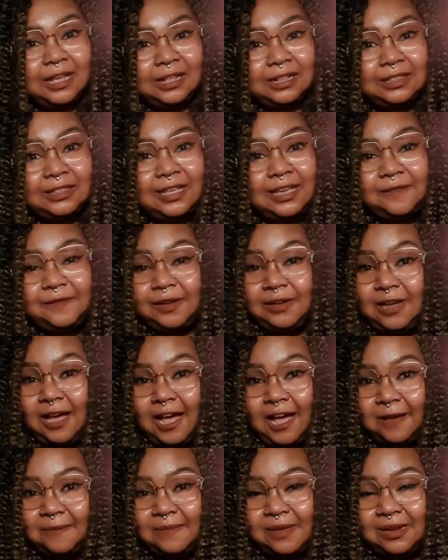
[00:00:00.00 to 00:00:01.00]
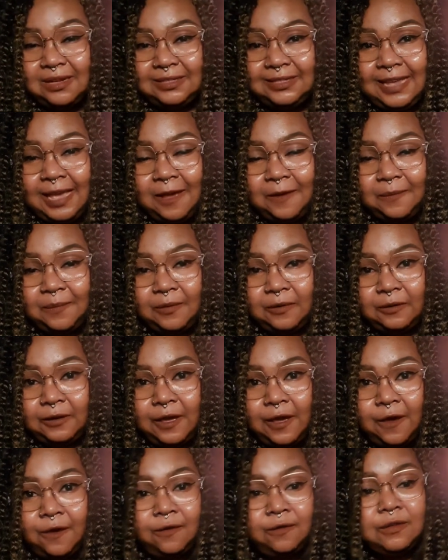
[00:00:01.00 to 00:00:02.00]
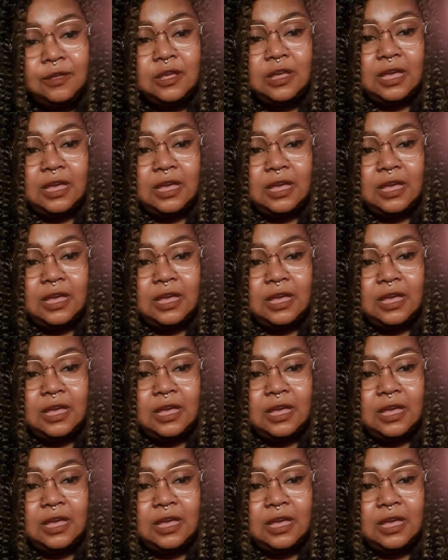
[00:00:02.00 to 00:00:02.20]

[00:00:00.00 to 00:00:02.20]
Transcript: Leave a comment down below.